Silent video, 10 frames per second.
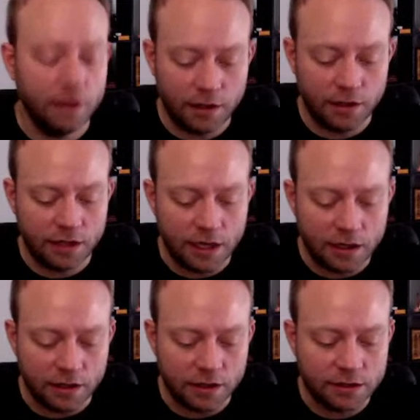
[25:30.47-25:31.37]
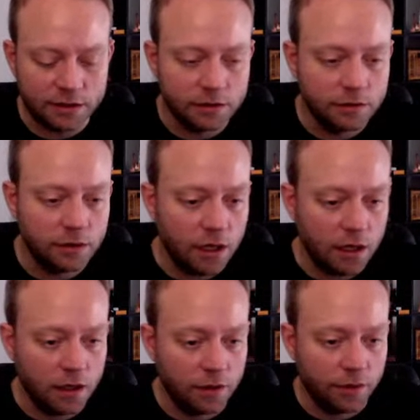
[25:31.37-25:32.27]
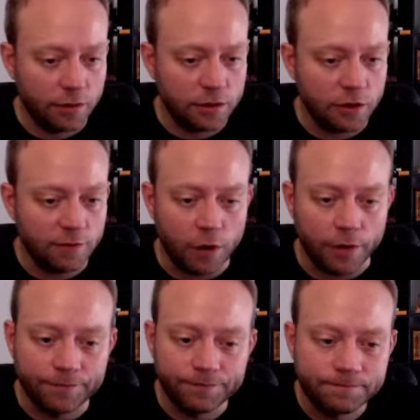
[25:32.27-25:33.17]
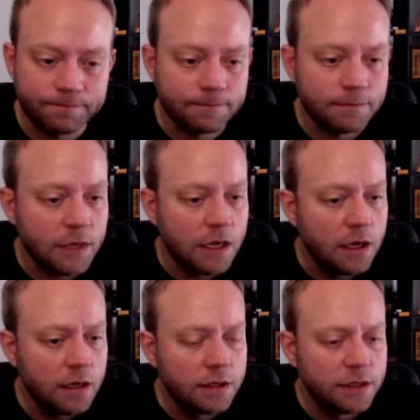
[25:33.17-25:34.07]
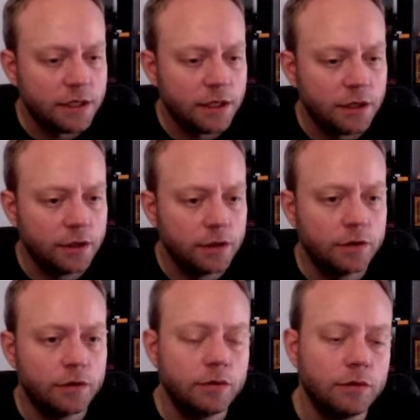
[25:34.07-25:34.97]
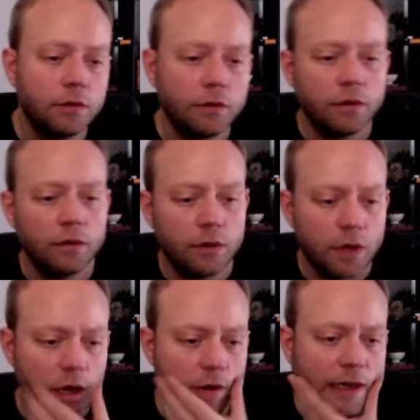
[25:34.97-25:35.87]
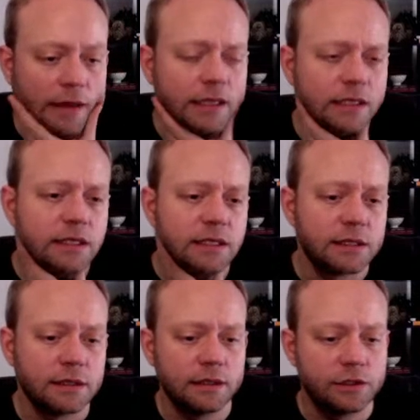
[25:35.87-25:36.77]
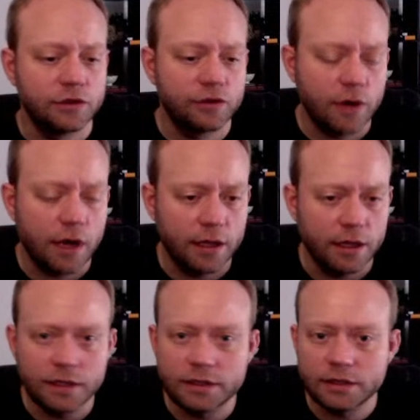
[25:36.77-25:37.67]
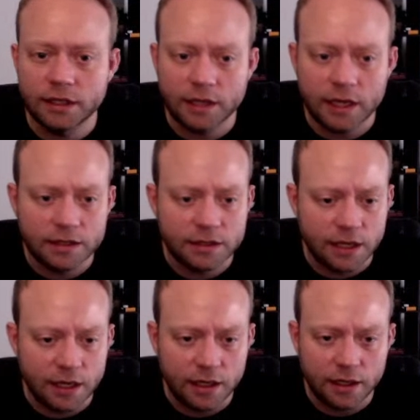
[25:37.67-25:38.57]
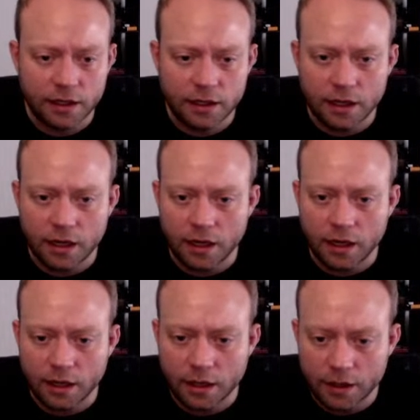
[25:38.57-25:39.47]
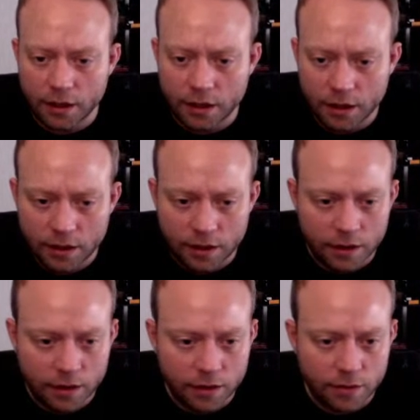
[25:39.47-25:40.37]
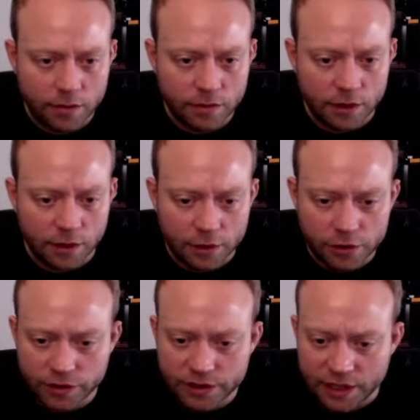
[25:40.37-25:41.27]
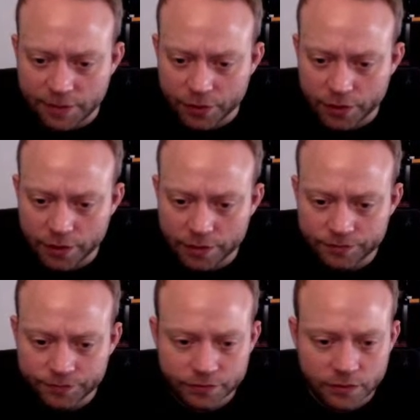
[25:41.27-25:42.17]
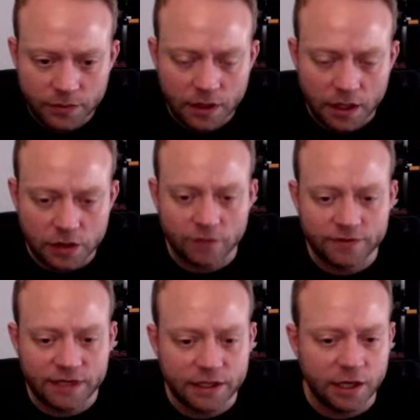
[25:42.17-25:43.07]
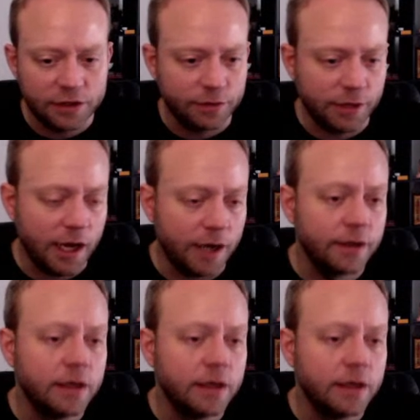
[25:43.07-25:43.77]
then at the end of this, we're going to return our floor. So, all right, let's try this. And they said the larger example, a total of 10 tiles are black.